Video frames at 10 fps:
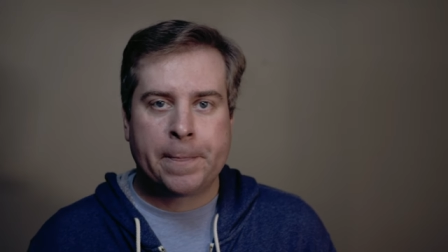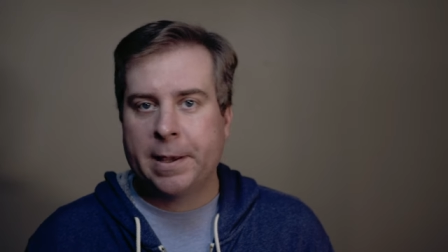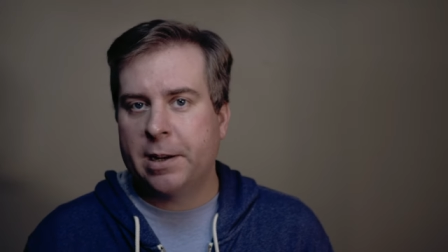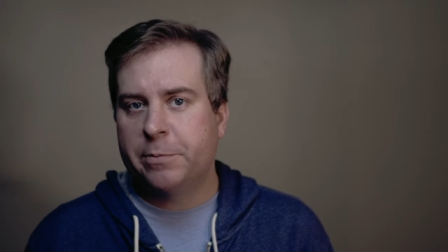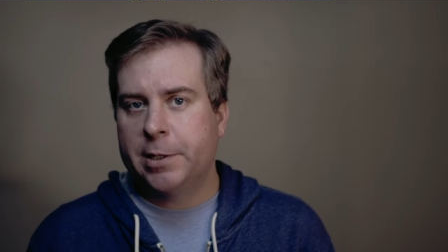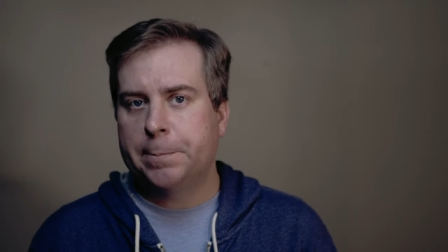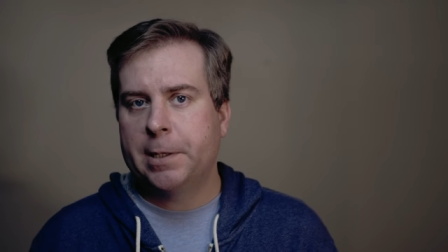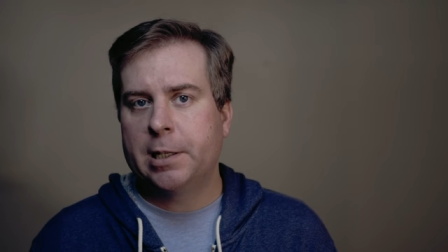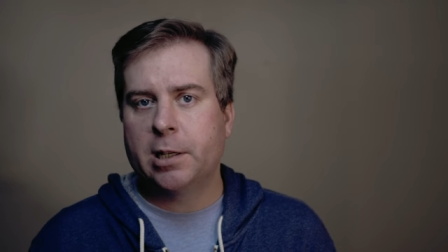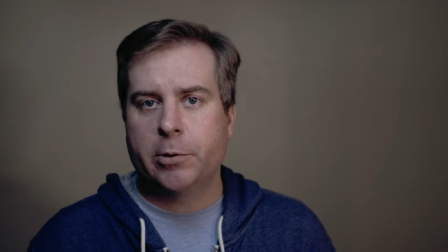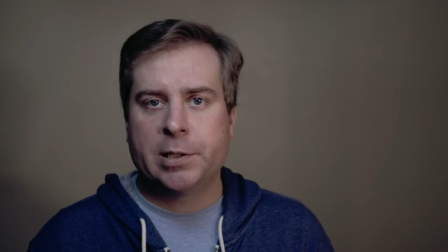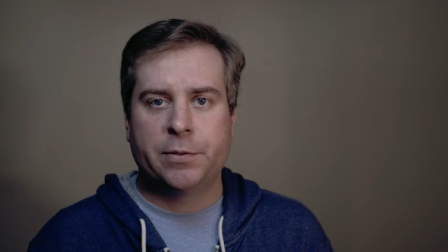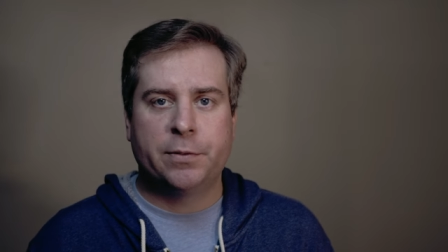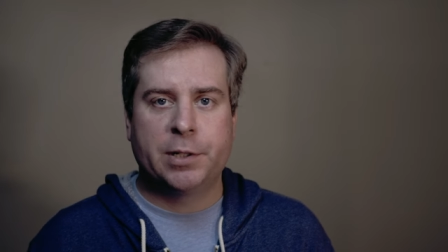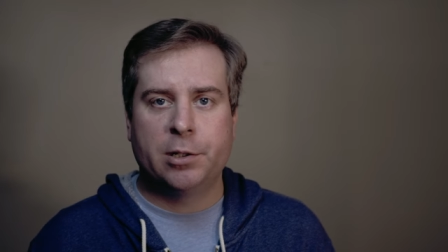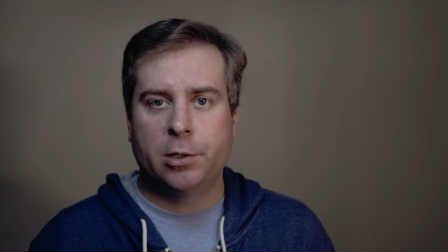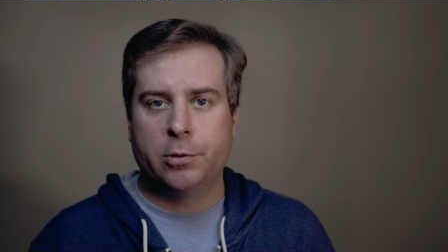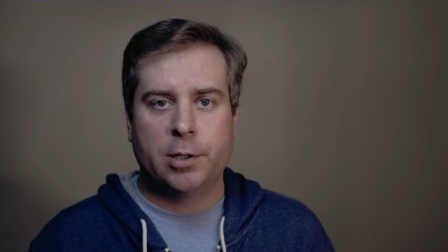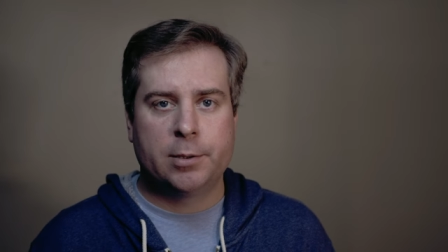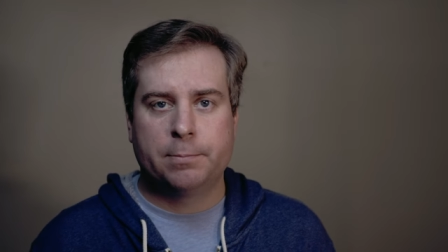And I've been updating iOS 15.0
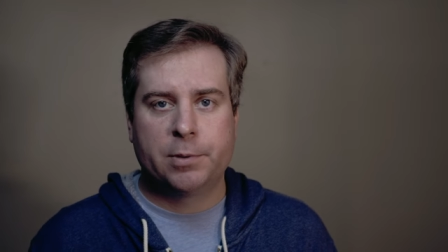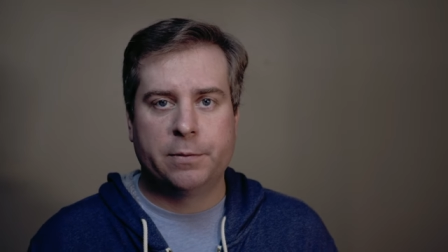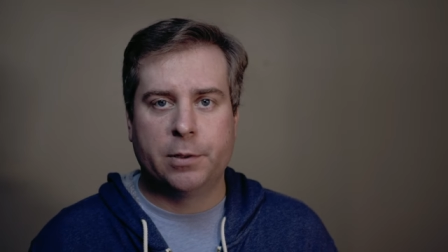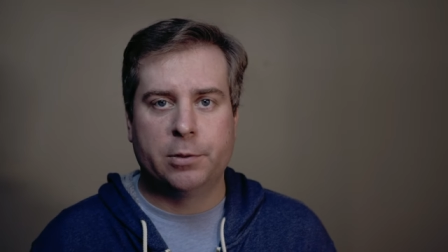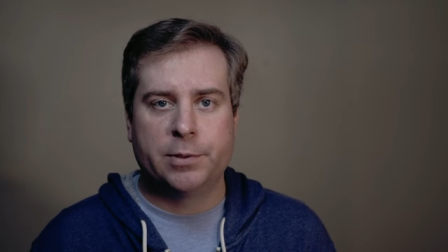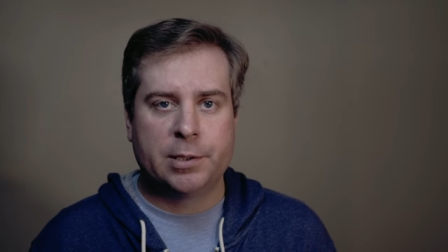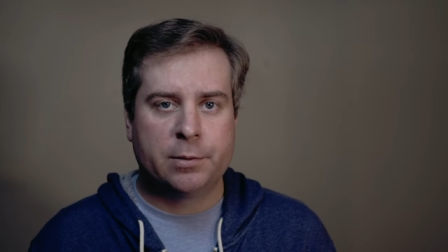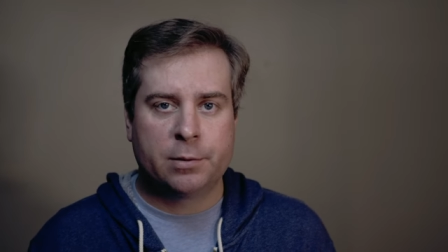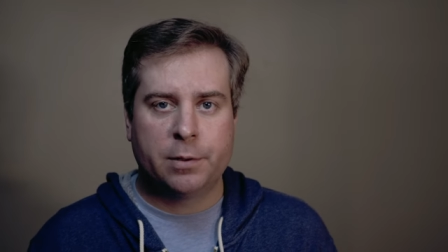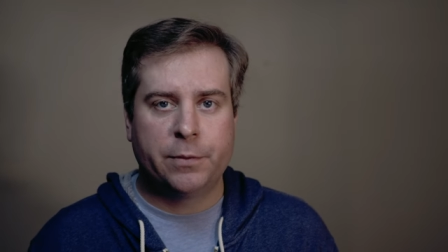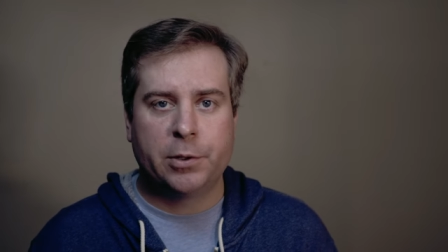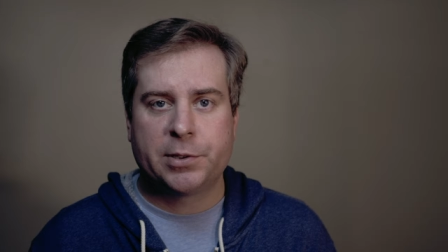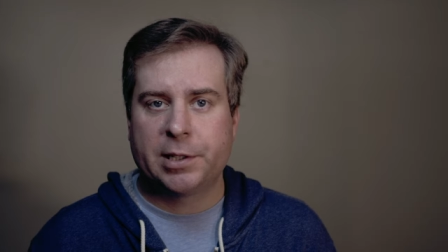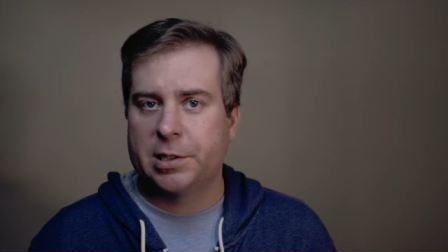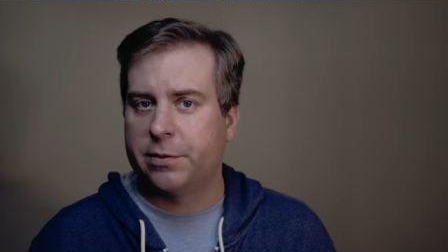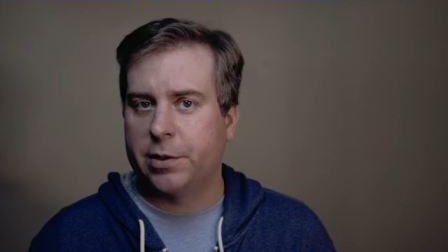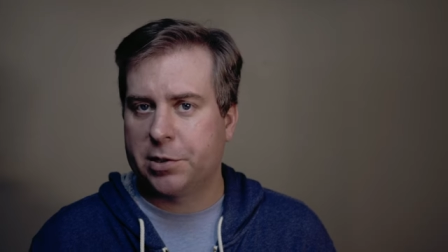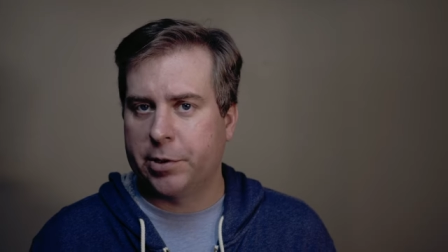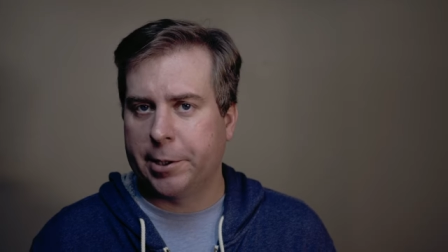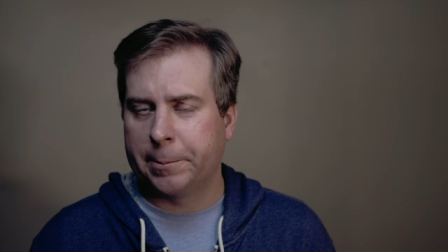on the phones, and the photosync is
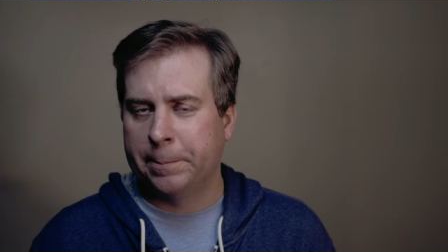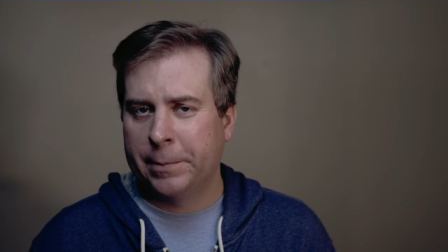frustrating.